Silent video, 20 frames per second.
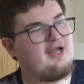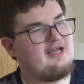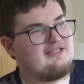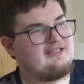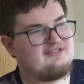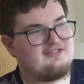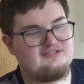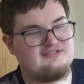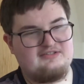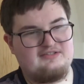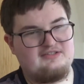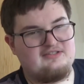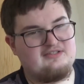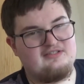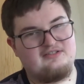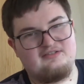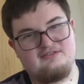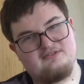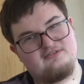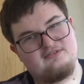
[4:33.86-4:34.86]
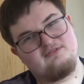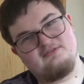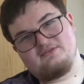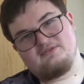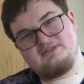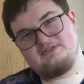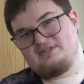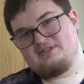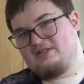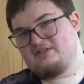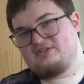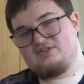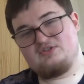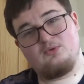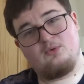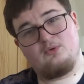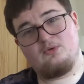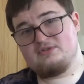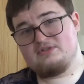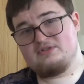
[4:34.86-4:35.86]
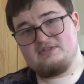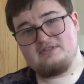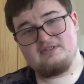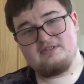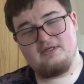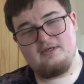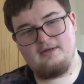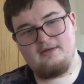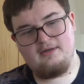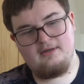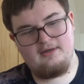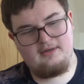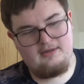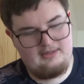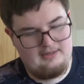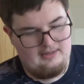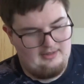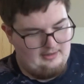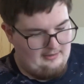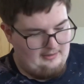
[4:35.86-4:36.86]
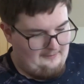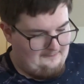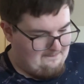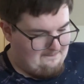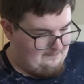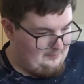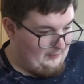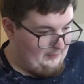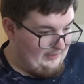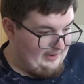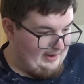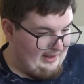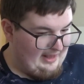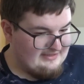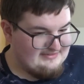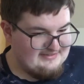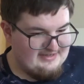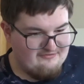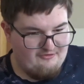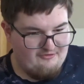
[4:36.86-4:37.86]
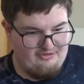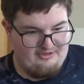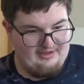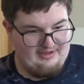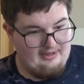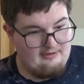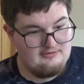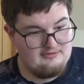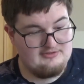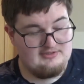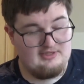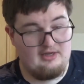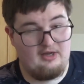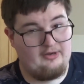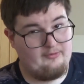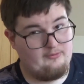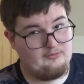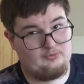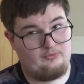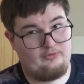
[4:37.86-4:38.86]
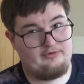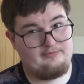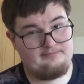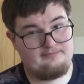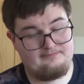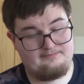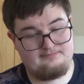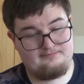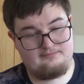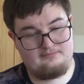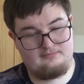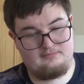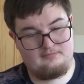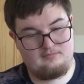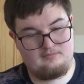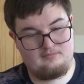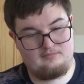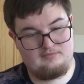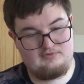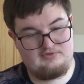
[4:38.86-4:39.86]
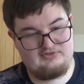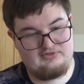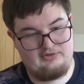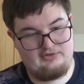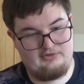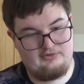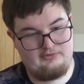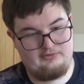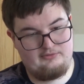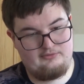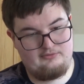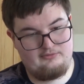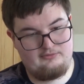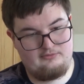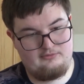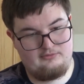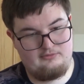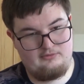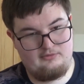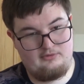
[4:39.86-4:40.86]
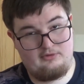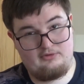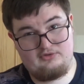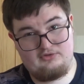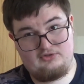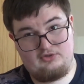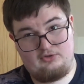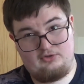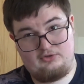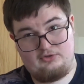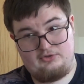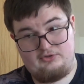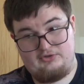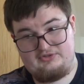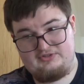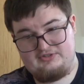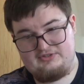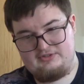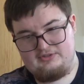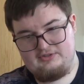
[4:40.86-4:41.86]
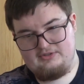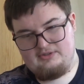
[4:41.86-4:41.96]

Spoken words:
It's source, but it has everything else that I would want. So Earthshock, good.